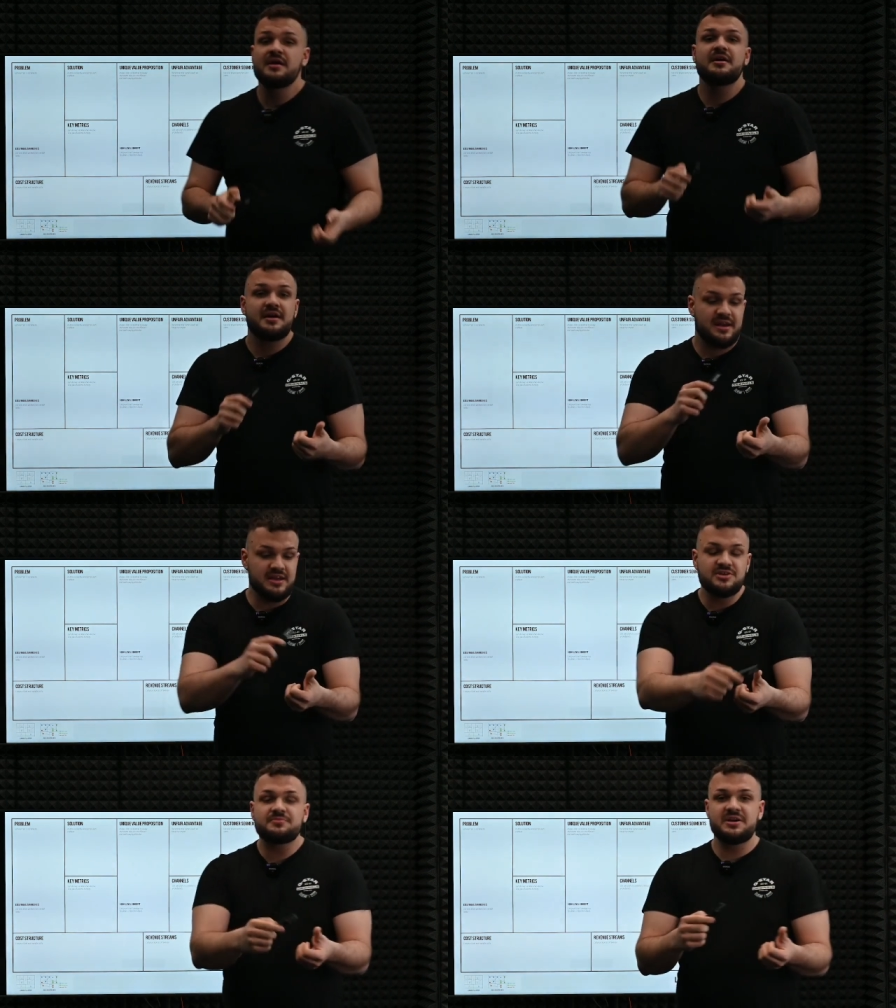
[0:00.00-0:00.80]
Can
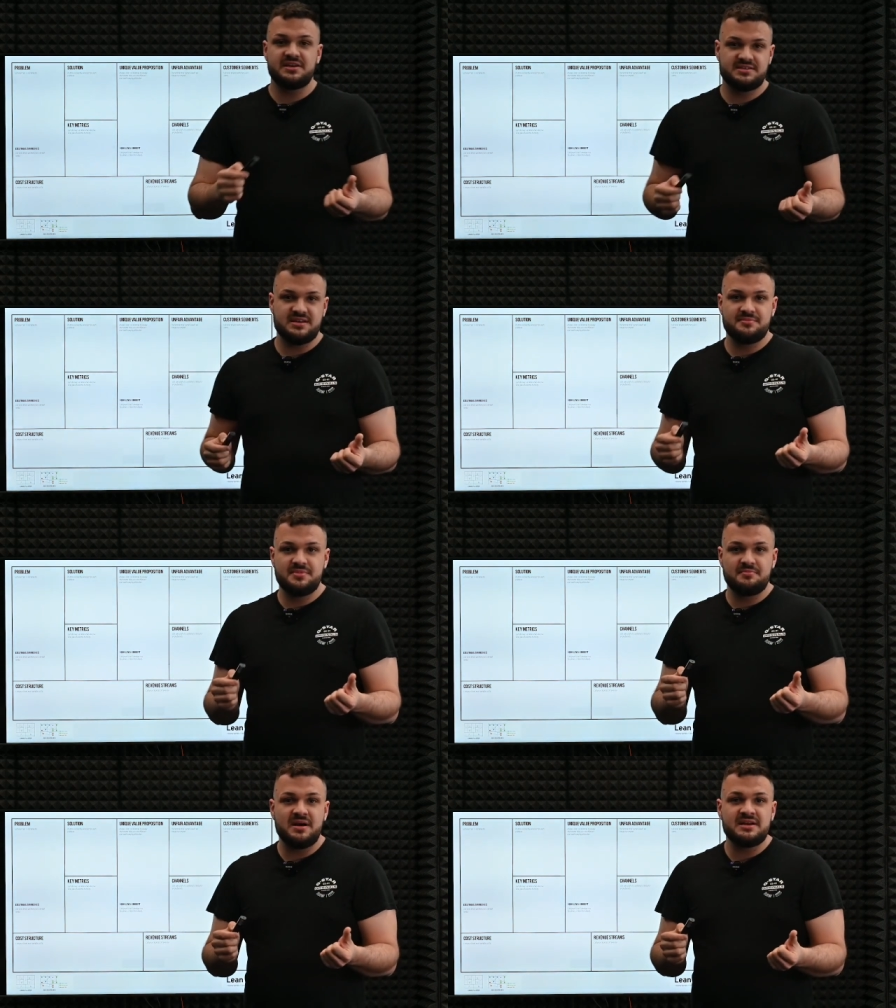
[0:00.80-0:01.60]
you make some
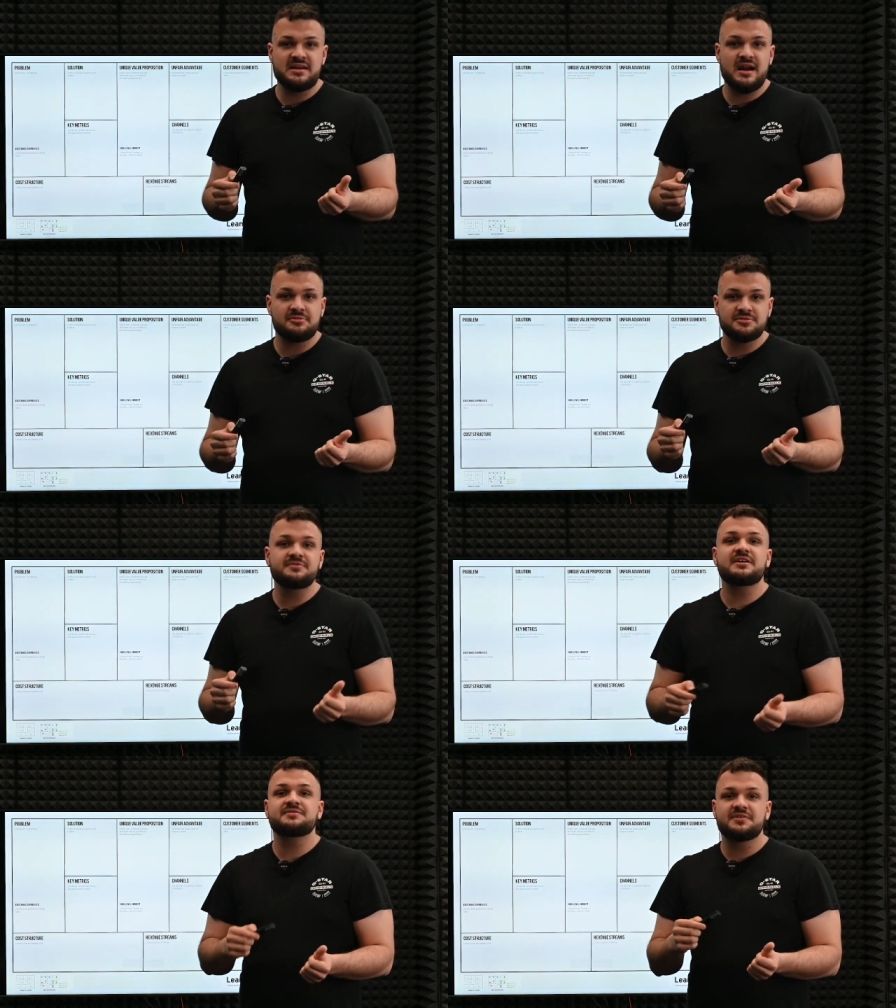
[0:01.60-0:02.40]
money out of
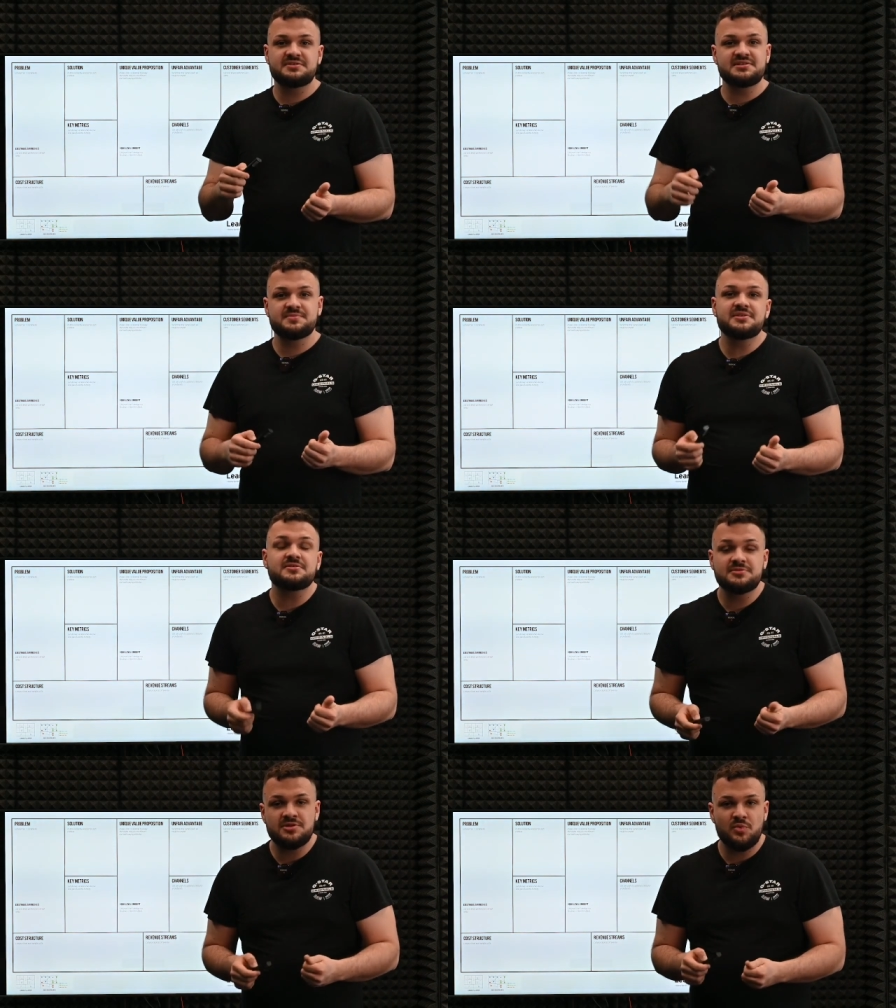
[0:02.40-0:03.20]
advertisement
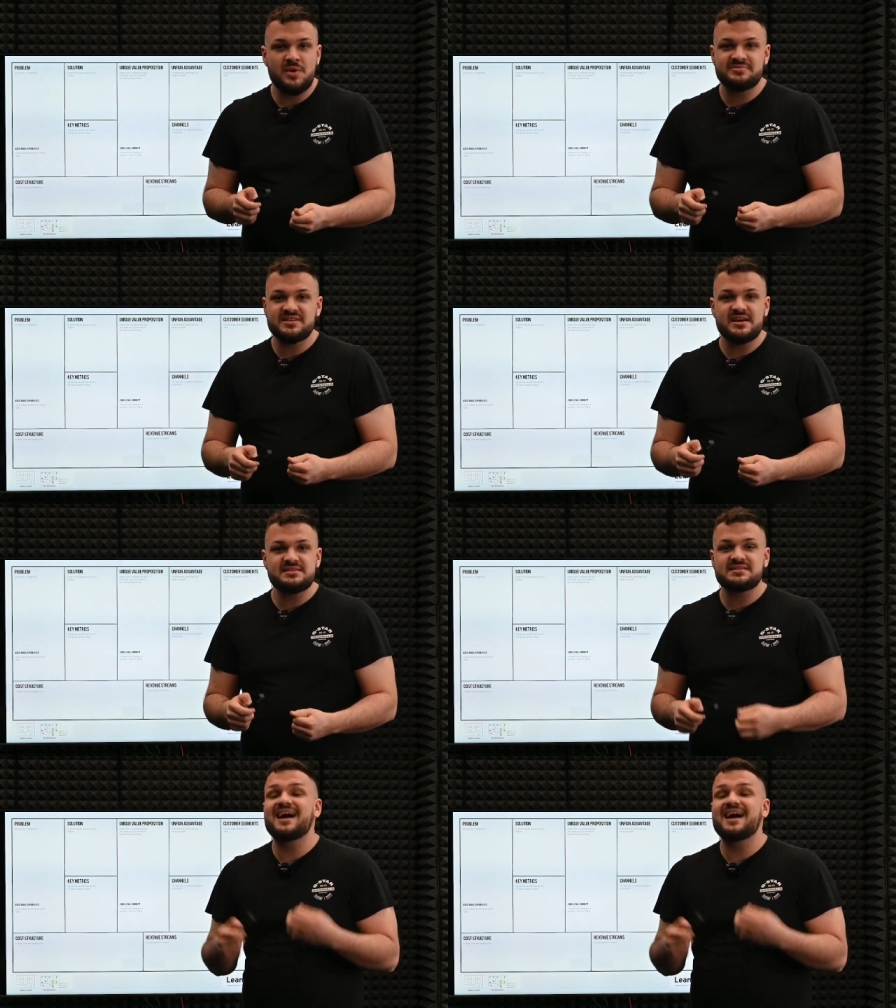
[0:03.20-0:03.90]
on your websites?